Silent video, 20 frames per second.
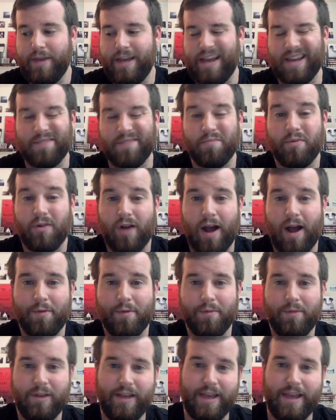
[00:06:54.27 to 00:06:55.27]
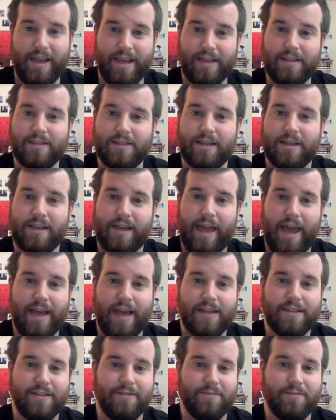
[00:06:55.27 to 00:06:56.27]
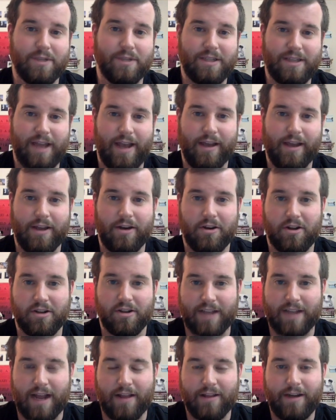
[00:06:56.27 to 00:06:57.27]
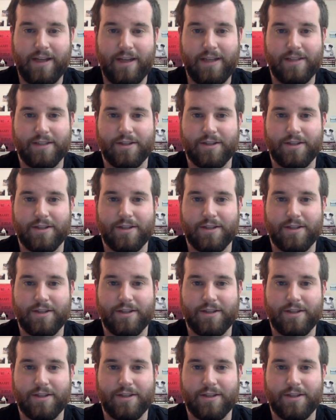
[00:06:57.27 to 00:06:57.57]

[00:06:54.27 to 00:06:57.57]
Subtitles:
be and probably is a case of mistaken causality.